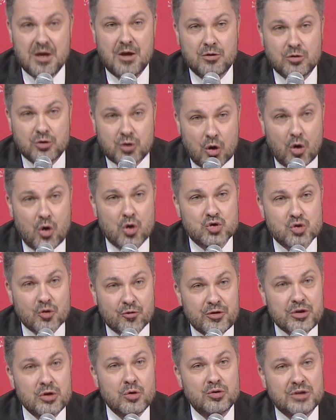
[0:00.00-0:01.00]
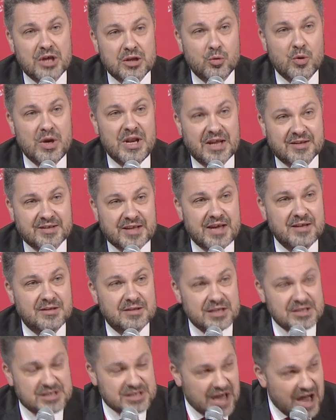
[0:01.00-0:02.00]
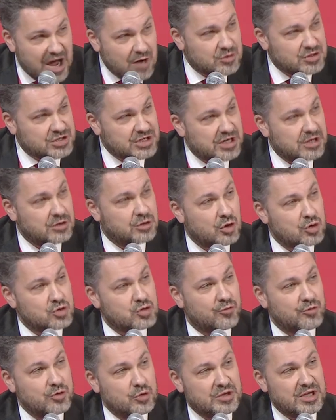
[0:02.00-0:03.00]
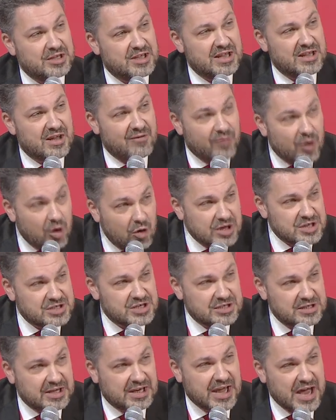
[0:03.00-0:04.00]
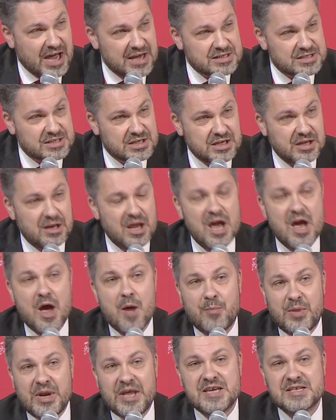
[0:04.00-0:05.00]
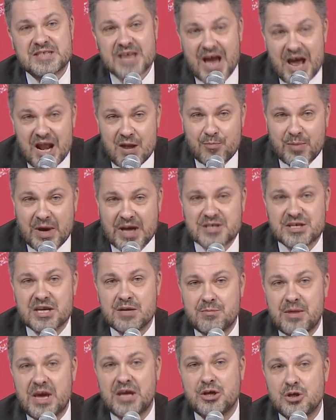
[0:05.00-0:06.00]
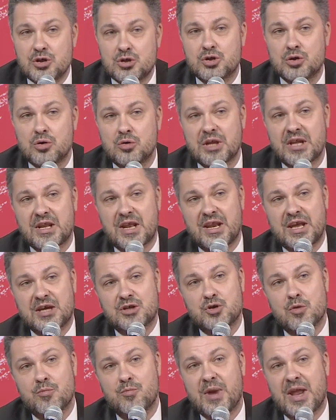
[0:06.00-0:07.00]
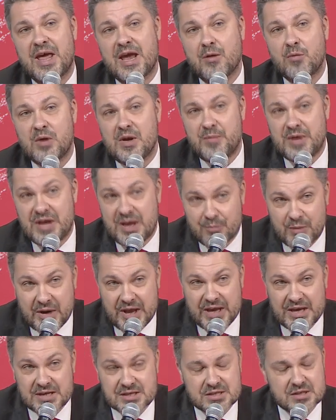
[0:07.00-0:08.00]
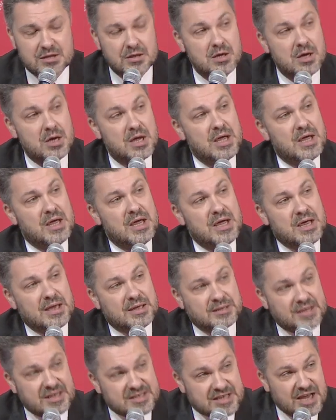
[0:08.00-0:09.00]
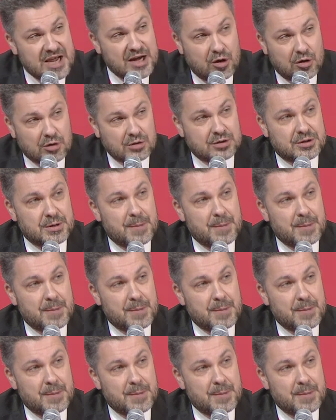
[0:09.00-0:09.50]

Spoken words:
Those of you that will attend this Council, those of you that had a voice in the Council, please help us in making sure that an action plan will be in place. The second